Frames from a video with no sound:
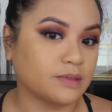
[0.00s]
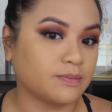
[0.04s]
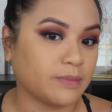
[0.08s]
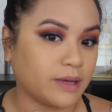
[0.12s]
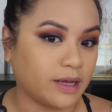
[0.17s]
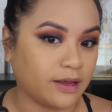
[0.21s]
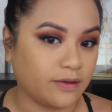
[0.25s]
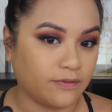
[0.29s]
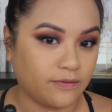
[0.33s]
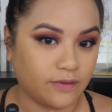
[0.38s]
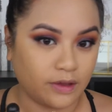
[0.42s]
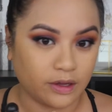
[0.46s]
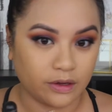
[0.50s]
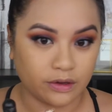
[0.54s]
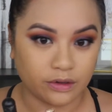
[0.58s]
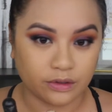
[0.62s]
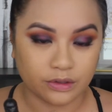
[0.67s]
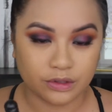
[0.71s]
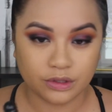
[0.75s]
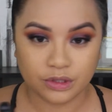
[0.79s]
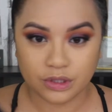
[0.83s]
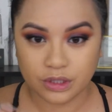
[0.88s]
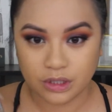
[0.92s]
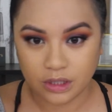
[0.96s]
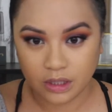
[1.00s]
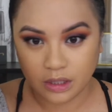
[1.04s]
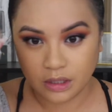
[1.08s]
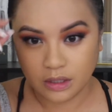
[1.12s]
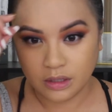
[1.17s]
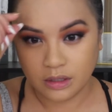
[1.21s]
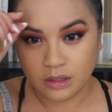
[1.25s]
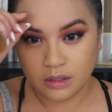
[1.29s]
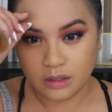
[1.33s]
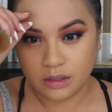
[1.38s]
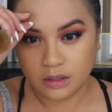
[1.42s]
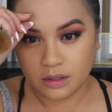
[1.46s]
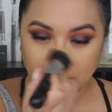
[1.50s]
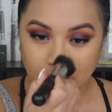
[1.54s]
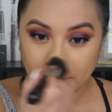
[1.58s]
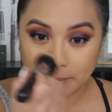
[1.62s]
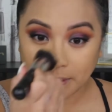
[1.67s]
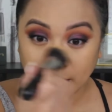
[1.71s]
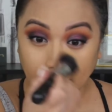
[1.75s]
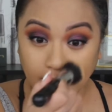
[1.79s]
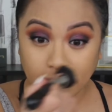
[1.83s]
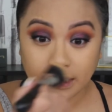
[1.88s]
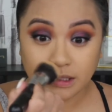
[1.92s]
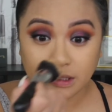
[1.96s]
my fingers.
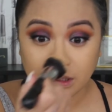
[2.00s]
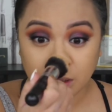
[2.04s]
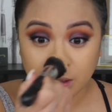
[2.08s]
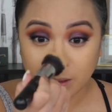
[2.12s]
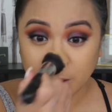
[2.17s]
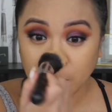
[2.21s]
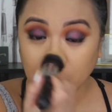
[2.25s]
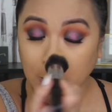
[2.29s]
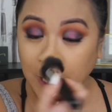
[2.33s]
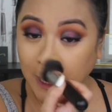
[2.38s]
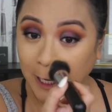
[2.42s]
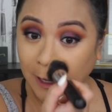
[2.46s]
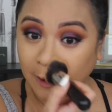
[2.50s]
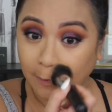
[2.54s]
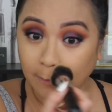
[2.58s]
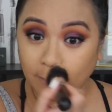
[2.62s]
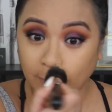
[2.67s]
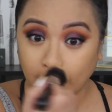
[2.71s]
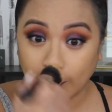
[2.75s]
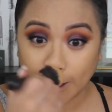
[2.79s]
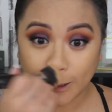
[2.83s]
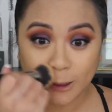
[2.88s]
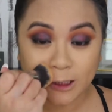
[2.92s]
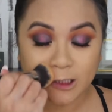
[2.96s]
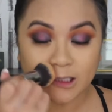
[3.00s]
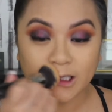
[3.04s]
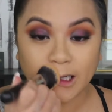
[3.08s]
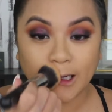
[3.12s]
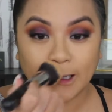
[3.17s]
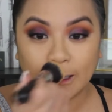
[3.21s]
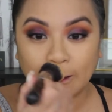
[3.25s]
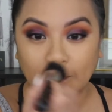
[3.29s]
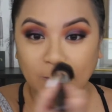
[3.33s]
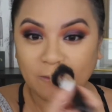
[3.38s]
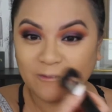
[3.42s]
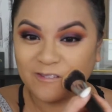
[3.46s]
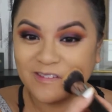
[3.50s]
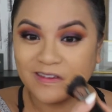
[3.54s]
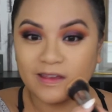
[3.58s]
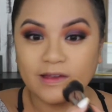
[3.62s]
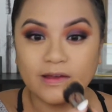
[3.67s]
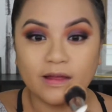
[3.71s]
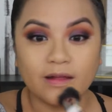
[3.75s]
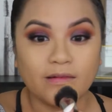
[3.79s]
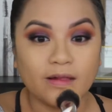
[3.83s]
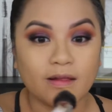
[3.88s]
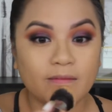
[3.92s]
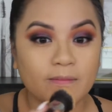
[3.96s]
I do look airbrushed. I do
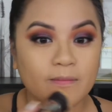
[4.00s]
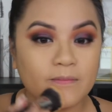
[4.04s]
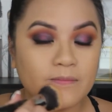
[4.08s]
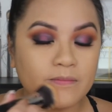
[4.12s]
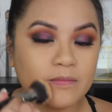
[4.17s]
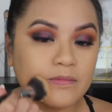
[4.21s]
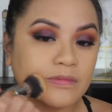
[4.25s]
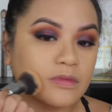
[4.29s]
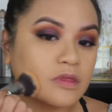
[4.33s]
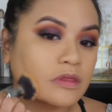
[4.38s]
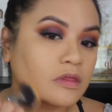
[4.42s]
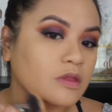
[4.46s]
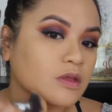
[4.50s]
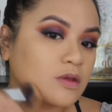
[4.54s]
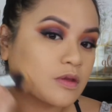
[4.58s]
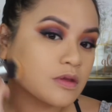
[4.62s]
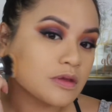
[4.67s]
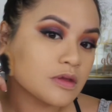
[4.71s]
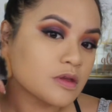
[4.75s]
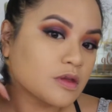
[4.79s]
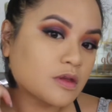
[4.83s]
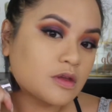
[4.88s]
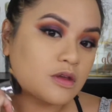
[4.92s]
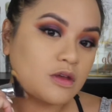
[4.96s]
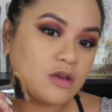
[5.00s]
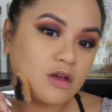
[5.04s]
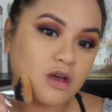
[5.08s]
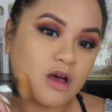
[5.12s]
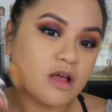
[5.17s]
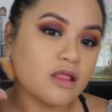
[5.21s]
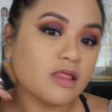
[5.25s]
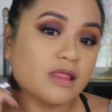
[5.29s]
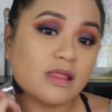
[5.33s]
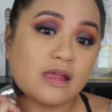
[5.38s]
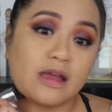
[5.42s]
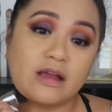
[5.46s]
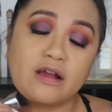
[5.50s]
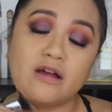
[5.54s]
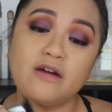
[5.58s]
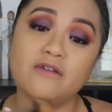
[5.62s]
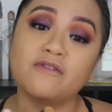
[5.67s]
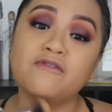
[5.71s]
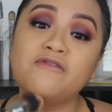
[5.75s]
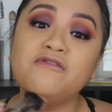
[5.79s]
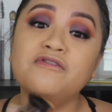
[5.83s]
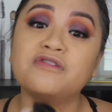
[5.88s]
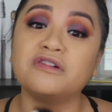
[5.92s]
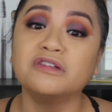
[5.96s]
feel like a
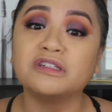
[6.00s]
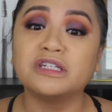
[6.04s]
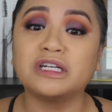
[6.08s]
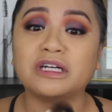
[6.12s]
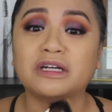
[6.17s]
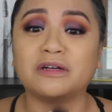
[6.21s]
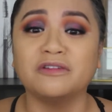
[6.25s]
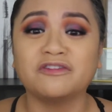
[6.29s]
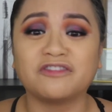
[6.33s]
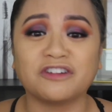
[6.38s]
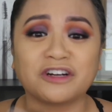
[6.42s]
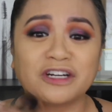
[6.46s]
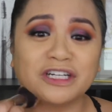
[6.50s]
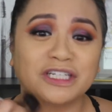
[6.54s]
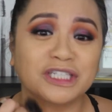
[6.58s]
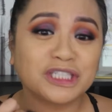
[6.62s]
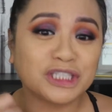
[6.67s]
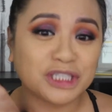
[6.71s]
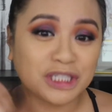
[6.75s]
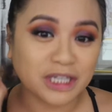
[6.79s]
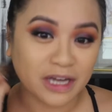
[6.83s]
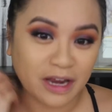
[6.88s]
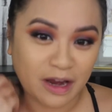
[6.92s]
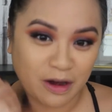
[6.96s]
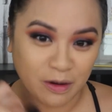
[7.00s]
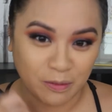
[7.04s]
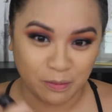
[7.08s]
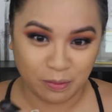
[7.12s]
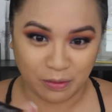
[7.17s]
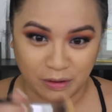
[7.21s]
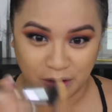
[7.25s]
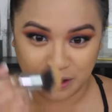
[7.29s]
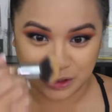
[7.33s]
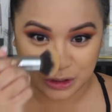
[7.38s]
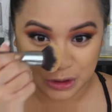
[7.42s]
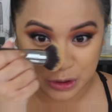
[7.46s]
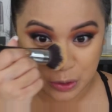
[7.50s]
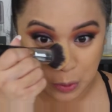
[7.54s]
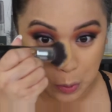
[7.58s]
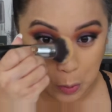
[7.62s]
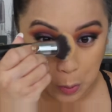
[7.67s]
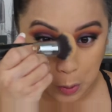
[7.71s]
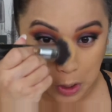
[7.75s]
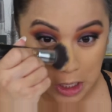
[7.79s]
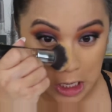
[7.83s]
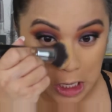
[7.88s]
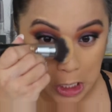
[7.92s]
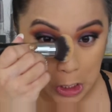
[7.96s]
full coveraged airbrushed
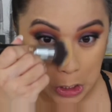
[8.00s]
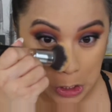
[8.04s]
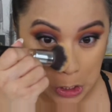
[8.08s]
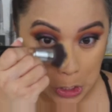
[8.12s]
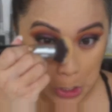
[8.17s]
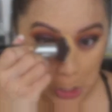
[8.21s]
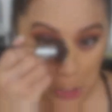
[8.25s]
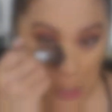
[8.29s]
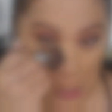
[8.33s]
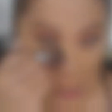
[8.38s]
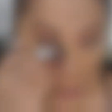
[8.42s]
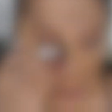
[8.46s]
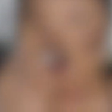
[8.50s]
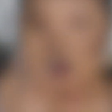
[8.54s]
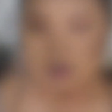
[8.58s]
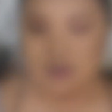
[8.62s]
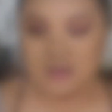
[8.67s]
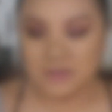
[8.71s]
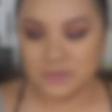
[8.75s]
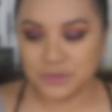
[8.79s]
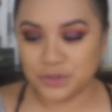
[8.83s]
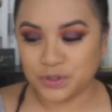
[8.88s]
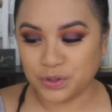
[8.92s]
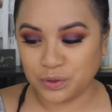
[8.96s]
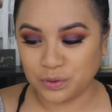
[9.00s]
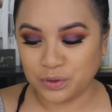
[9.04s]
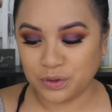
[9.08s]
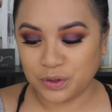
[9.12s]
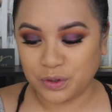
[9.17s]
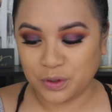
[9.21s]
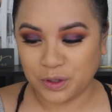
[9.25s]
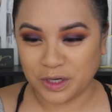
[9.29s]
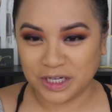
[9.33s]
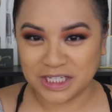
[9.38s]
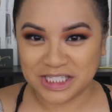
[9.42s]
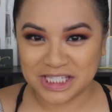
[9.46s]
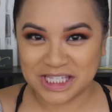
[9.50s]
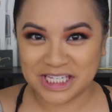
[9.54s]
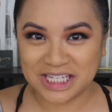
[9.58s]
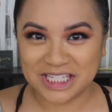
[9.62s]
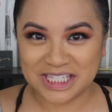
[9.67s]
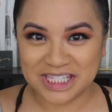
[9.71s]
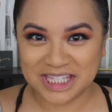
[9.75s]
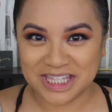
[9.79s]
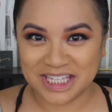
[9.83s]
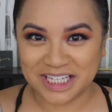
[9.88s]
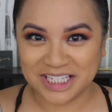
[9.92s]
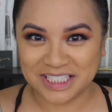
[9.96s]
queen. So the
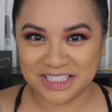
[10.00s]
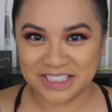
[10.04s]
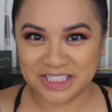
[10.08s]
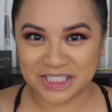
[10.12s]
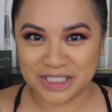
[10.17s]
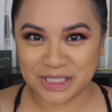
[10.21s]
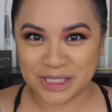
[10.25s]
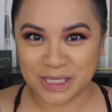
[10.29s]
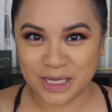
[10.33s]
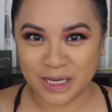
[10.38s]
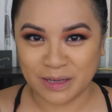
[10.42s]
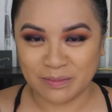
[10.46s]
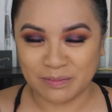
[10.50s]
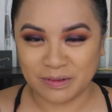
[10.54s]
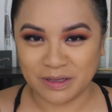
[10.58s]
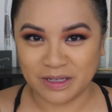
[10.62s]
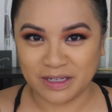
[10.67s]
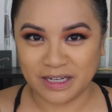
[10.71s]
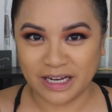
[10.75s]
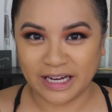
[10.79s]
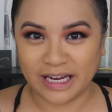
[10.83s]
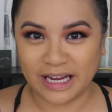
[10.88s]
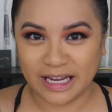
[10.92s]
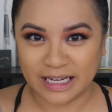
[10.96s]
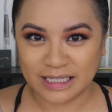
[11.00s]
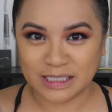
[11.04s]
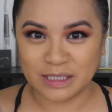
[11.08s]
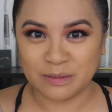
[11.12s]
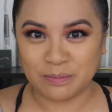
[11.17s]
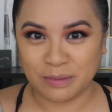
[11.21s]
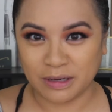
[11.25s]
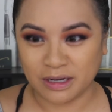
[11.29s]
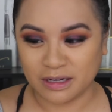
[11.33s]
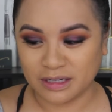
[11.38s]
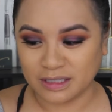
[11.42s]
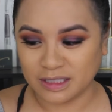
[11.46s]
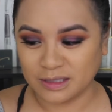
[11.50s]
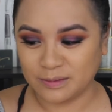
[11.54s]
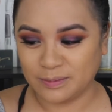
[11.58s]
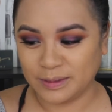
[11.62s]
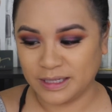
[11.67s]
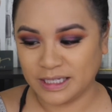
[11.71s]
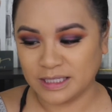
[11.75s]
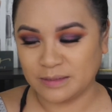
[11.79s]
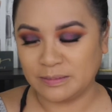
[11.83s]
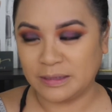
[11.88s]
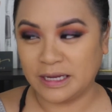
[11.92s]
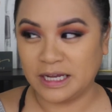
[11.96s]
craziest thing just happened. I had to pause
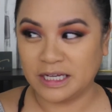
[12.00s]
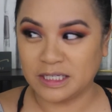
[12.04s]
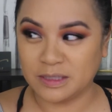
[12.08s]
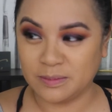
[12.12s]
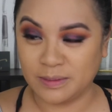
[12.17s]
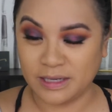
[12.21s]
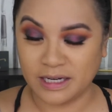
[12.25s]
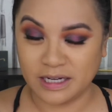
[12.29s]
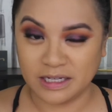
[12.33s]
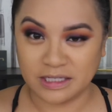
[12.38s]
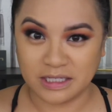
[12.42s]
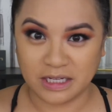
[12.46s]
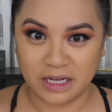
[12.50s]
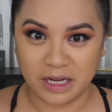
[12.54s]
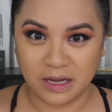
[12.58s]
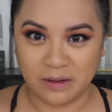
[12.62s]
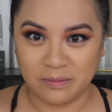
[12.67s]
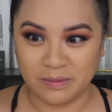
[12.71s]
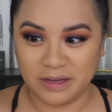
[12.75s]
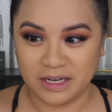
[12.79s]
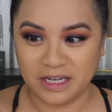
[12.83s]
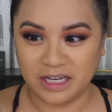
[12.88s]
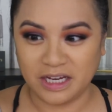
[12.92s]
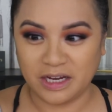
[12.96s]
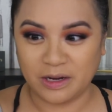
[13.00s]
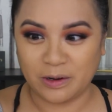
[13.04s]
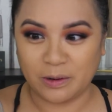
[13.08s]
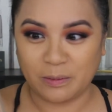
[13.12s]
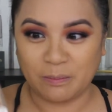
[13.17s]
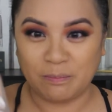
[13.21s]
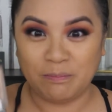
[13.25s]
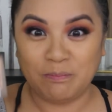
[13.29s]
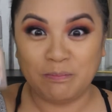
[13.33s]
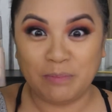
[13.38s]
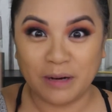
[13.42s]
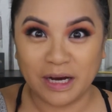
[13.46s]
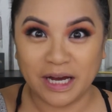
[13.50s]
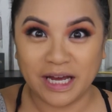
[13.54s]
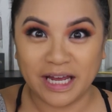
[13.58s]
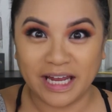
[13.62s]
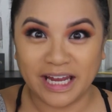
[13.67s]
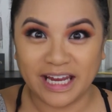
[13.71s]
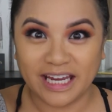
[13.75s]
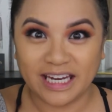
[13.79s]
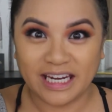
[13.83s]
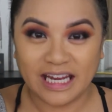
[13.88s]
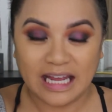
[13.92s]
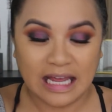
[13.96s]
because my husband had to come in here,
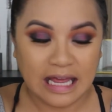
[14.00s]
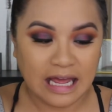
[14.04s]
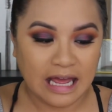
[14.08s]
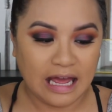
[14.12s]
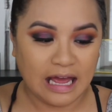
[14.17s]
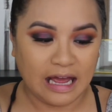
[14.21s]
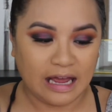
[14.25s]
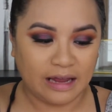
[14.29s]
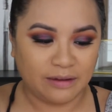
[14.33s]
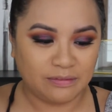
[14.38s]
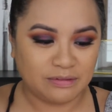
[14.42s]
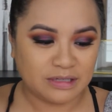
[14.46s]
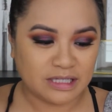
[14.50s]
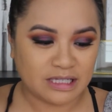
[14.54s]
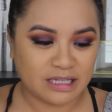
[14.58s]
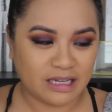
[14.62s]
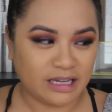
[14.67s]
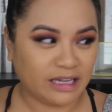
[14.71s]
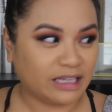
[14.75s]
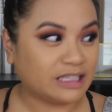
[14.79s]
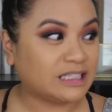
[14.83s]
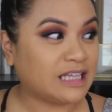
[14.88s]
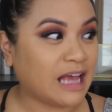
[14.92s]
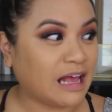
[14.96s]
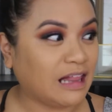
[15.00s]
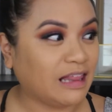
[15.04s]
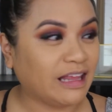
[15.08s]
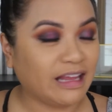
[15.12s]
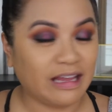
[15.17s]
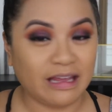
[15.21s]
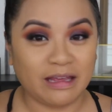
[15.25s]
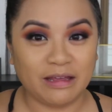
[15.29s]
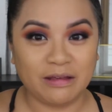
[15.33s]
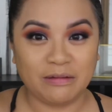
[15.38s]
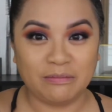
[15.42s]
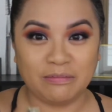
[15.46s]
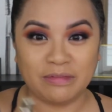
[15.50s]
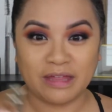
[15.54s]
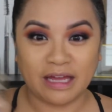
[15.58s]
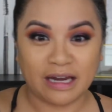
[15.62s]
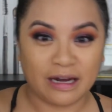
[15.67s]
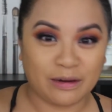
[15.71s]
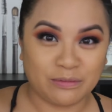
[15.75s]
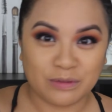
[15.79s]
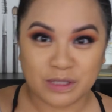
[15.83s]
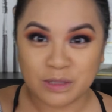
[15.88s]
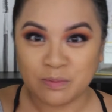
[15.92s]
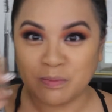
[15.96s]
but I was like telling him that
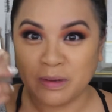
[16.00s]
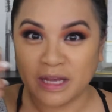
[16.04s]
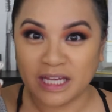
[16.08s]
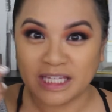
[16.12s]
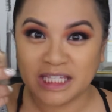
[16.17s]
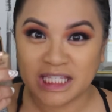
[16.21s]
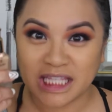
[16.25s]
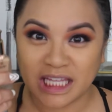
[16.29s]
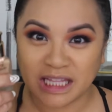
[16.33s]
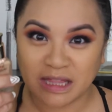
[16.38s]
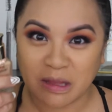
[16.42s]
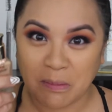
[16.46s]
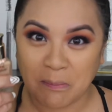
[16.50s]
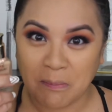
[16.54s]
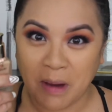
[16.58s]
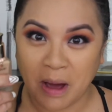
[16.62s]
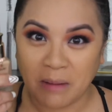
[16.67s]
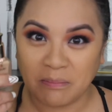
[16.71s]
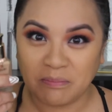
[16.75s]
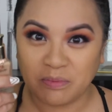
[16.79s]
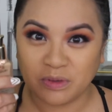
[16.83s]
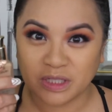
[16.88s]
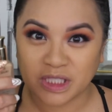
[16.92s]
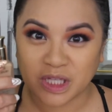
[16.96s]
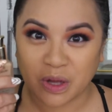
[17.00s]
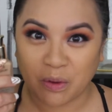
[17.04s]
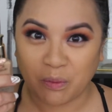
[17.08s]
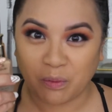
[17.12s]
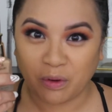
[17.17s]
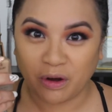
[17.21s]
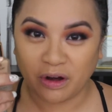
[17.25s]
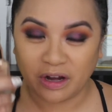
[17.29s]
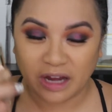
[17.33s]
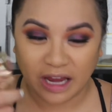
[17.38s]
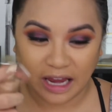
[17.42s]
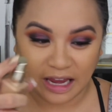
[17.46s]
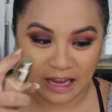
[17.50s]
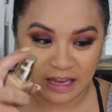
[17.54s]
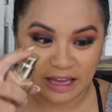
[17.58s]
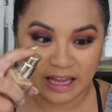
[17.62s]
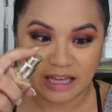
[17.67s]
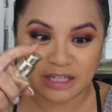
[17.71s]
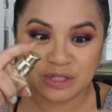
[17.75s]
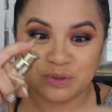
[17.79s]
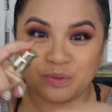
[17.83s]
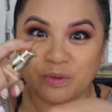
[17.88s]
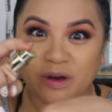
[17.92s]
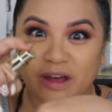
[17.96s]
I was pissed that the pump wasn't working.
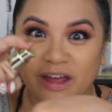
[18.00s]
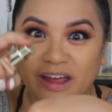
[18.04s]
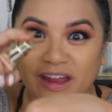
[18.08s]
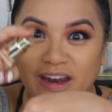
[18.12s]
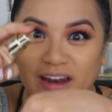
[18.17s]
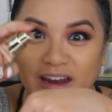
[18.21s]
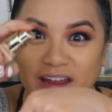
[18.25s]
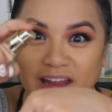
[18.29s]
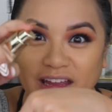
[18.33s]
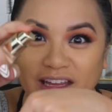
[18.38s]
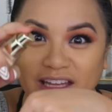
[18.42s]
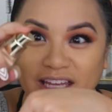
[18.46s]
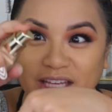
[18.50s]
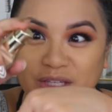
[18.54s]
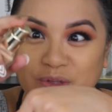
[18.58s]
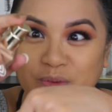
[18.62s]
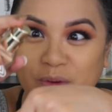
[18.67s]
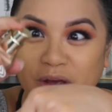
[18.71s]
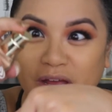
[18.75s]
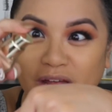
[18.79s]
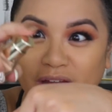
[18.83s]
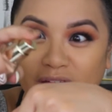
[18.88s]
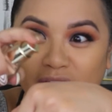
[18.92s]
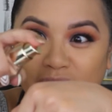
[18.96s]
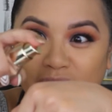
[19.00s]
Guess what? Guess what?